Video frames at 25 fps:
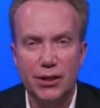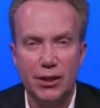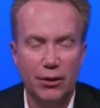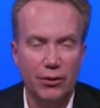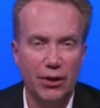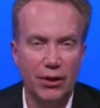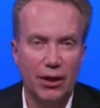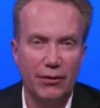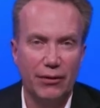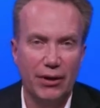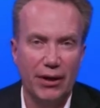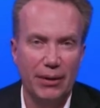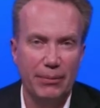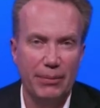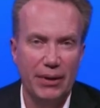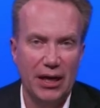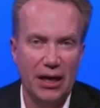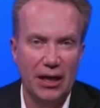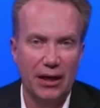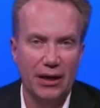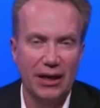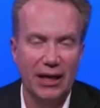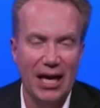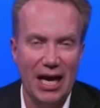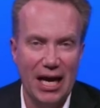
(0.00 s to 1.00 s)
Saudi
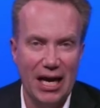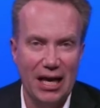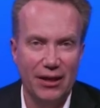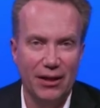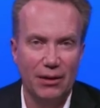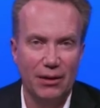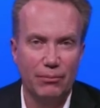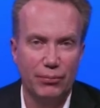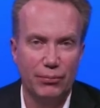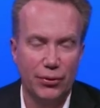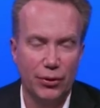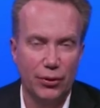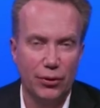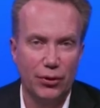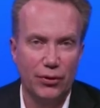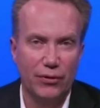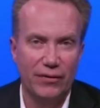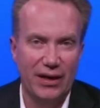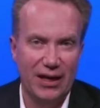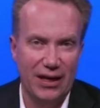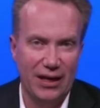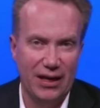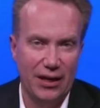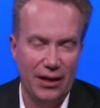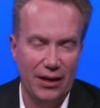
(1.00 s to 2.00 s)
Arabia can improve.
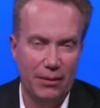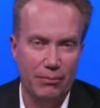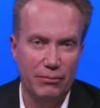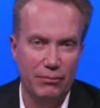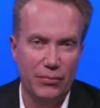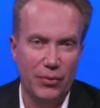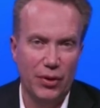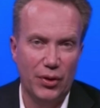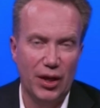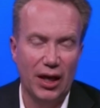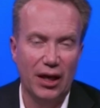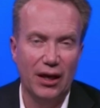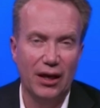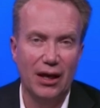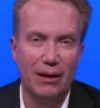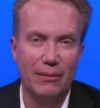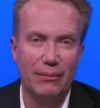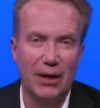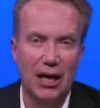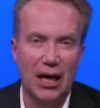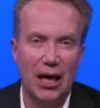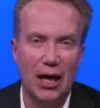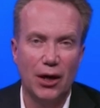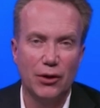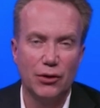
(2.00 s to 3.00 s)
I'm thinking
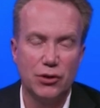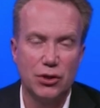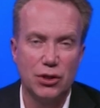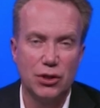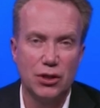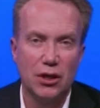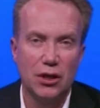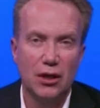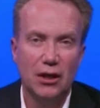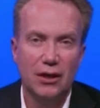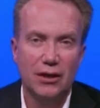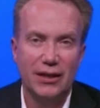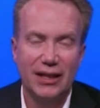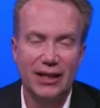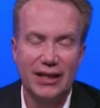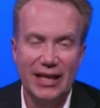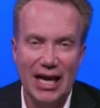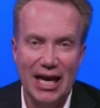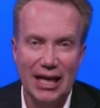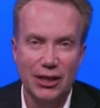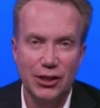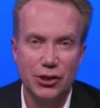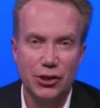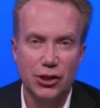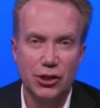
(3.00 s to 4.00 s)
about the
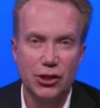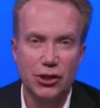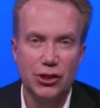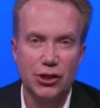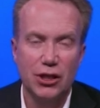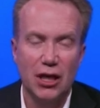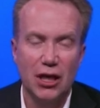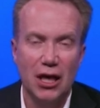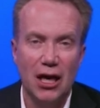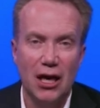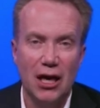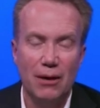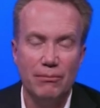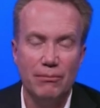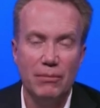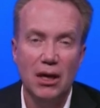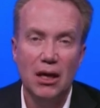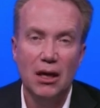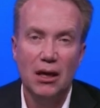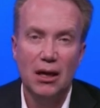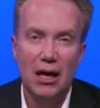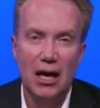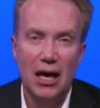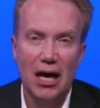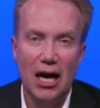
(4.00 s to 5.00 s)
tax system,
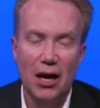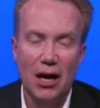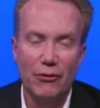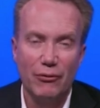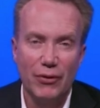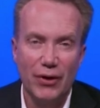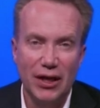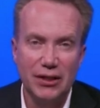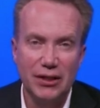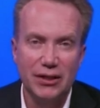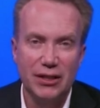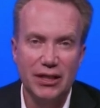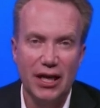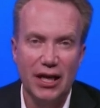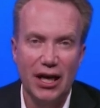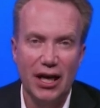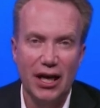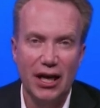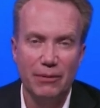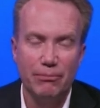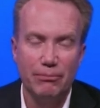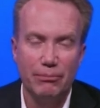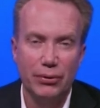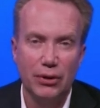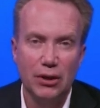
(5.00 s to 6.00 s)
uh, red
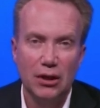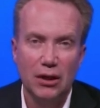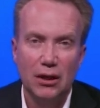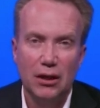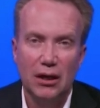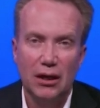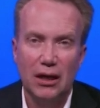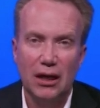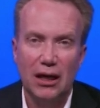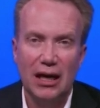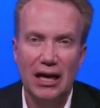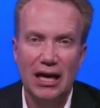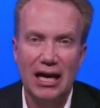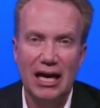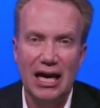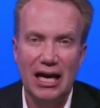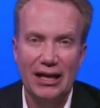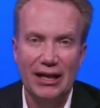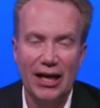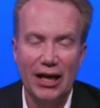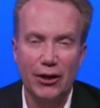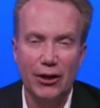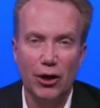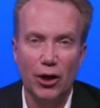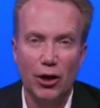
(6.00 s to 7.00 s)
tape. Uh,
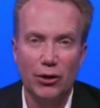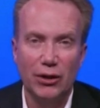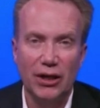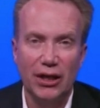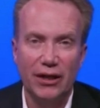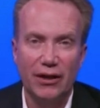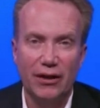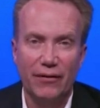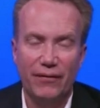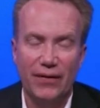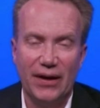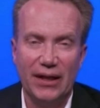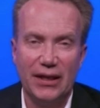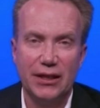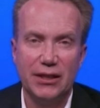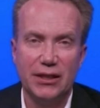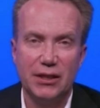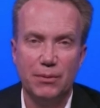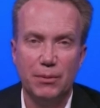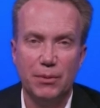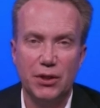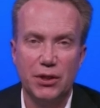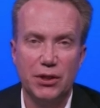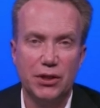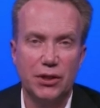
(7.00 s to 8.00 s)
and I know that the
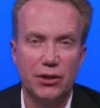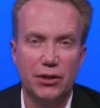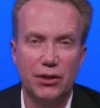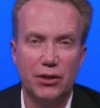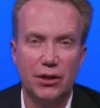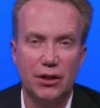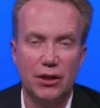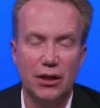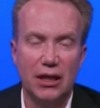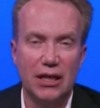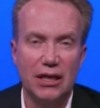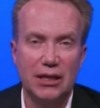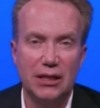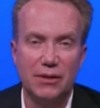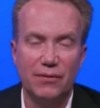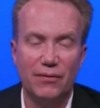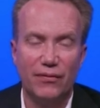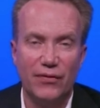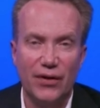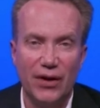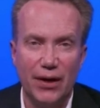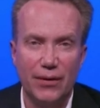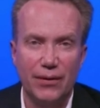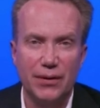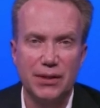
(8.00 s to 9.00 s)
finance minister is
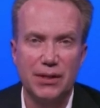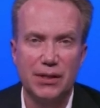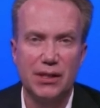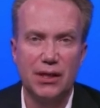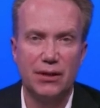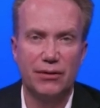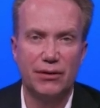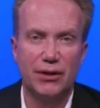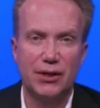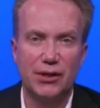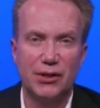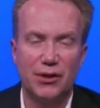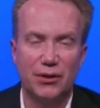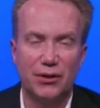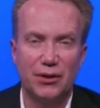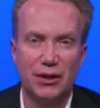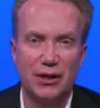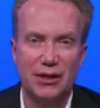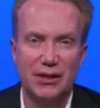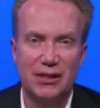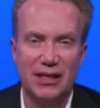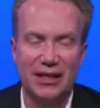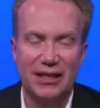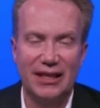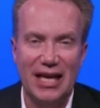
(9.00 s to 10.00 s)
very serious on
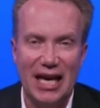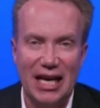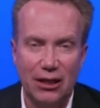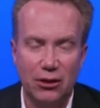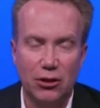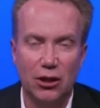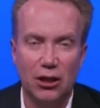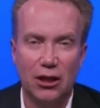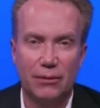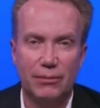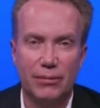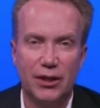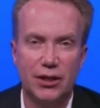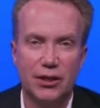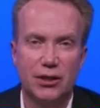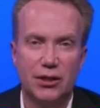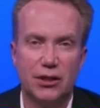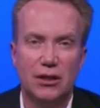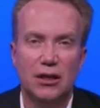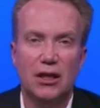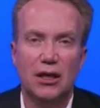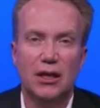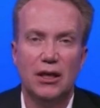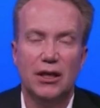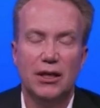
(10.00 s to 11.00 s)
this, and that
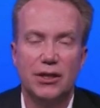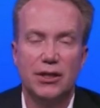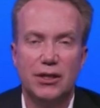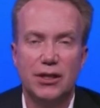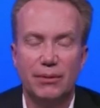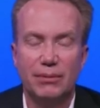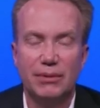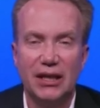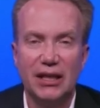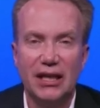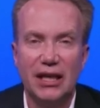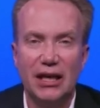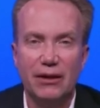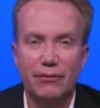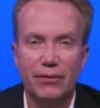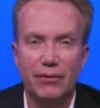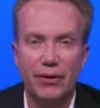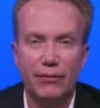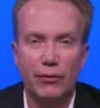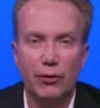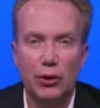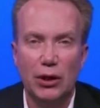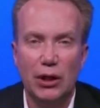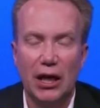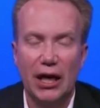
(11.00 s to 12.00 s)
collaboration is something that we
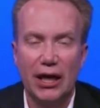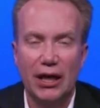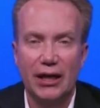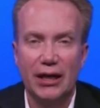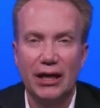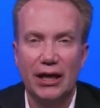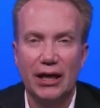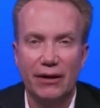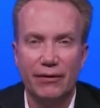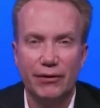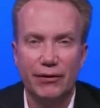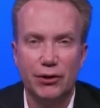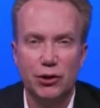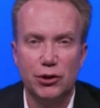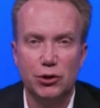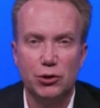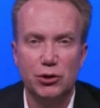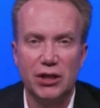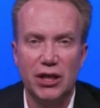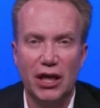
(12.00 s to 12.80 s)
would like even to